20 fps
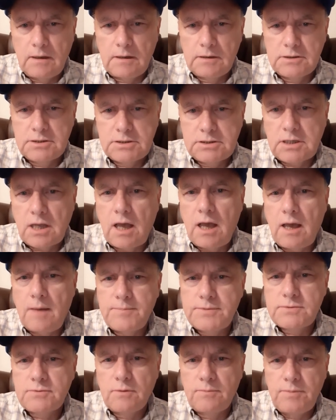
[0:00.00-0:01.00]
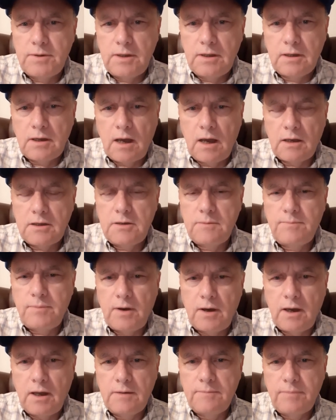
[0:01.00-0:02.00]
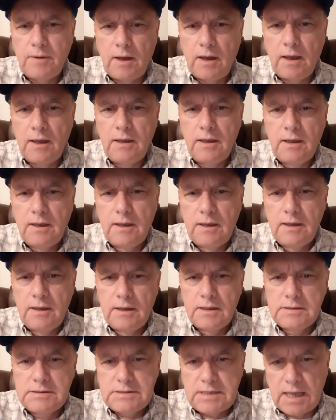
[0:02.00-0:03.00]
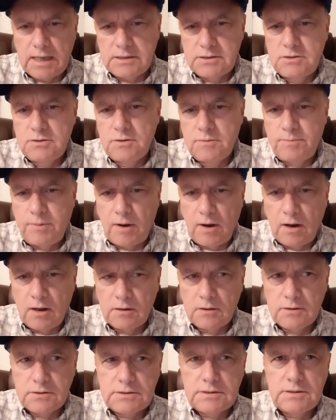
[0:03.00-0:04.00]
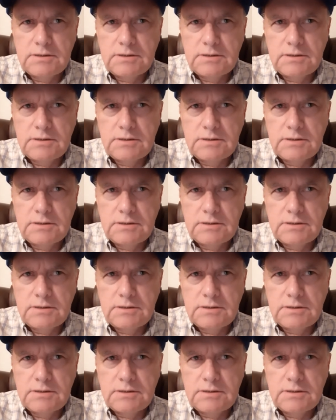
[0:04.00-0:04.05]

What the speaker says: shops were being occupied by tattoo parlors.